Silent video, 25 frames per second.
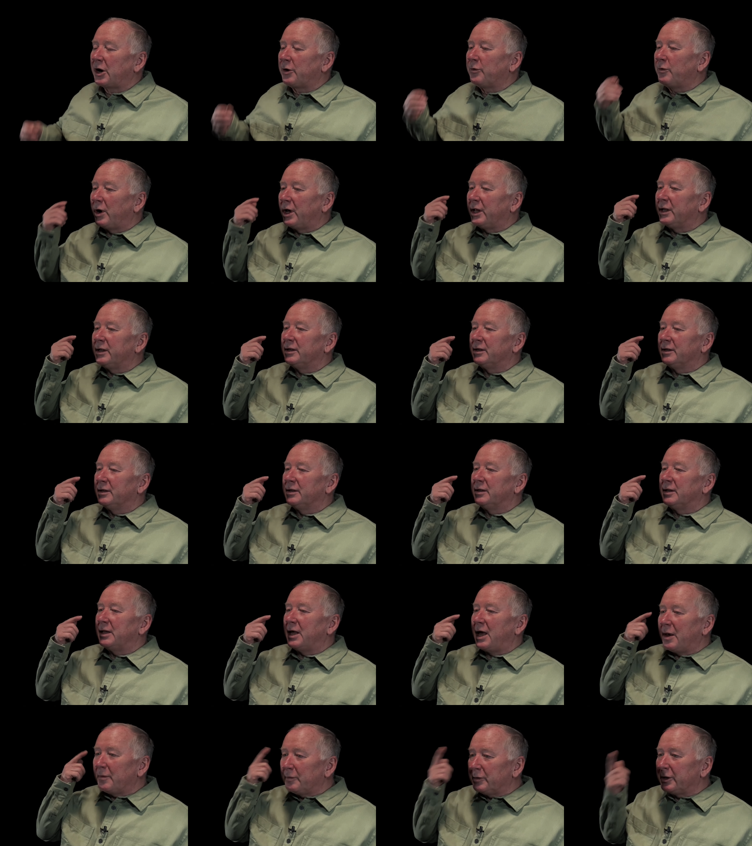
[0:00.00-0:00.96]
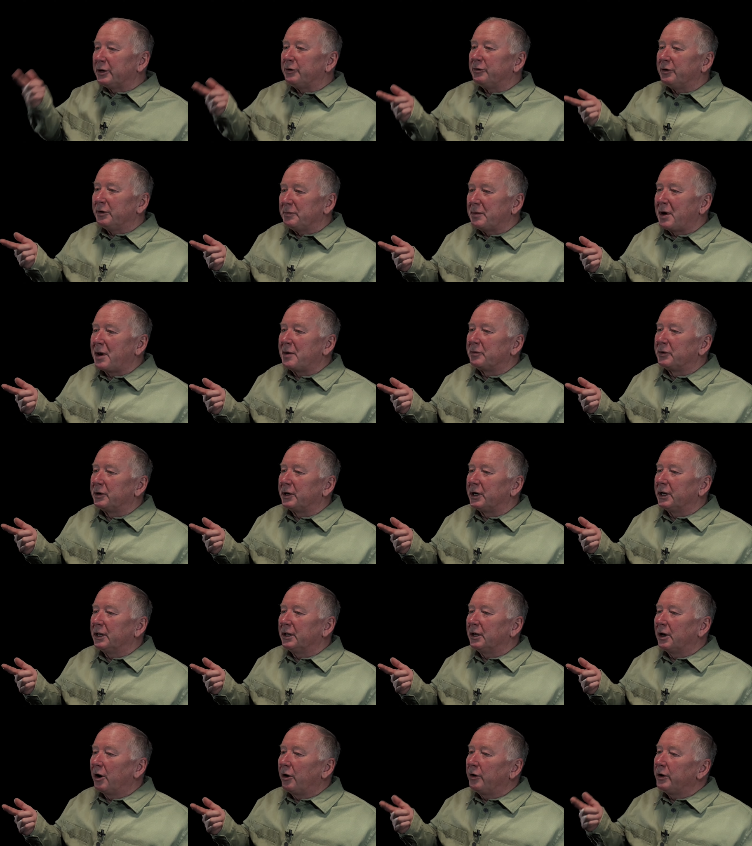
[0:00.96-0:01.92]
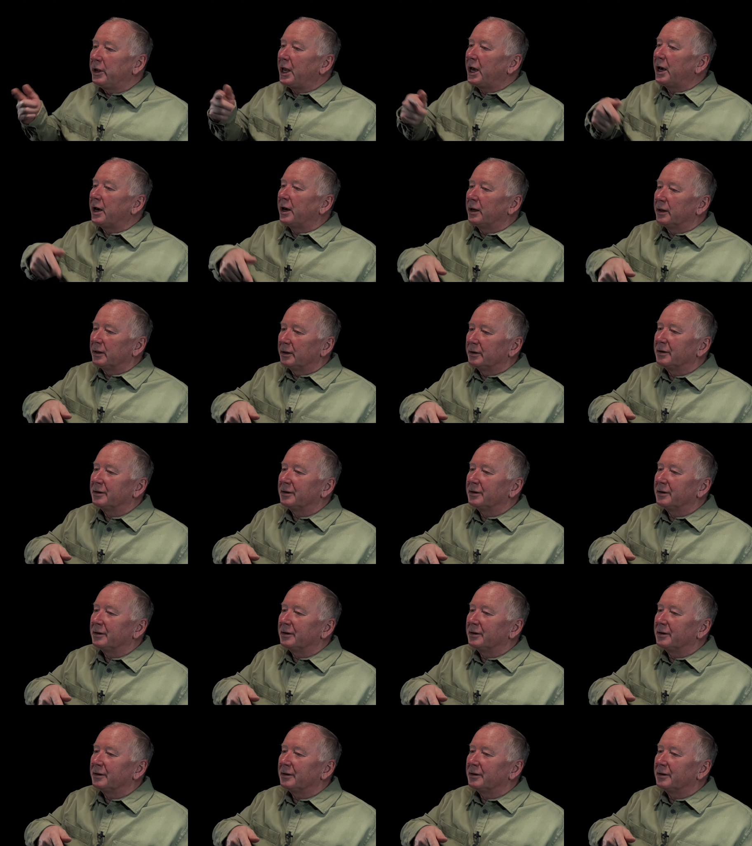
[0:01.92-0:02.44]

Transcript: want Emily remembering, oh yeah,